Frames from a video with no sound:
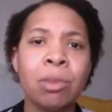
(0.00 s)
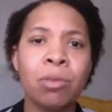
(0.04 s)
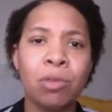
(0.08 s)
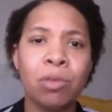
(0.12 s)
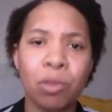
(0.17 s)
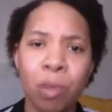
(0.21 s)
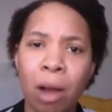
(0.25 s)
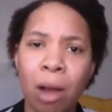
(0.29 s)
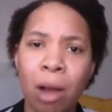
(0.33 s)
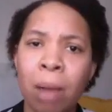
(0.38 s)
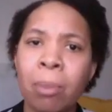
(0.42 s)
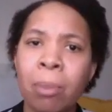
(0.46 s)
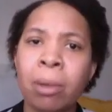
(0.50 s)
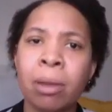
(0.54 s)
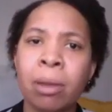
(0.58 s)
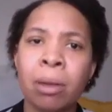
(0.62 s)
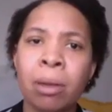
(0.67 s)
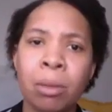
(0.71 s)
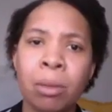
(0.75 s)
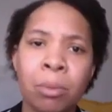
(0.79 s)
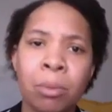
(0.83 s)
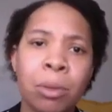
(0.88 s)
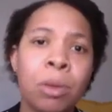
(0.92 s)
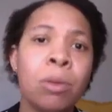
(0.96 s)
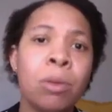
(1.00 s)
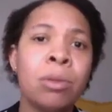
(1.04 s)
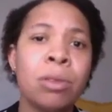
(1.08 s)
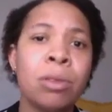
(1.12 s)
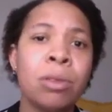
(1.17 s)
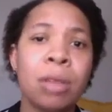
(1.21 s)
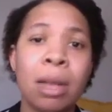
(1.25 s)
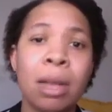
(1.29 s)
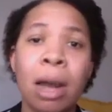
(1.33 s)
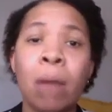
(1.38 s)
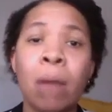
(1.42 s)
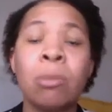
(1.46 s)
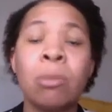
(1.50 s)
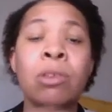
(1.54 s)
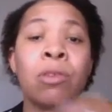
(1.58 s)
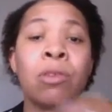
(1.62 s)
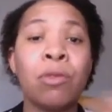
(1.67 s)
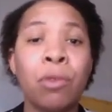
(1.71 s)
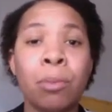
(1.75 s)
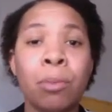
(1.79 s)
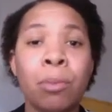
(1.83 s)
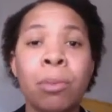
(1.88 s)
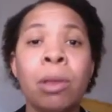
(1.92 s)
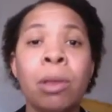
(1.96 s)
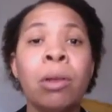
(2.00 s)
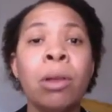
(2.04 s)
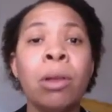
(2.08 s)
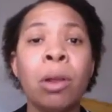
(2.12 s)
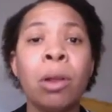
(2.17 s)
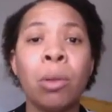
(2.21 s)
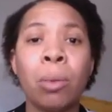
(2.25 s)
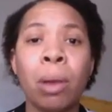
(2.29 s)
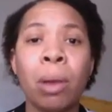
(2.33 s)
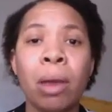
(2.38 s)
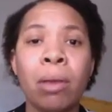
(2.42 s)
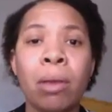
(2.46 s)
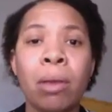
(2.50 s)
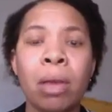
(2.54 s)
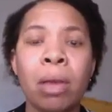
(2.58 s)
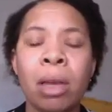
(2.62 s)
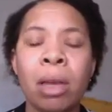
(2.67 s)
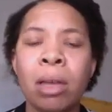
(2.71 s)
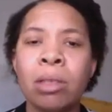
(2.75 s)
of trauma and abuse that I was familiar with.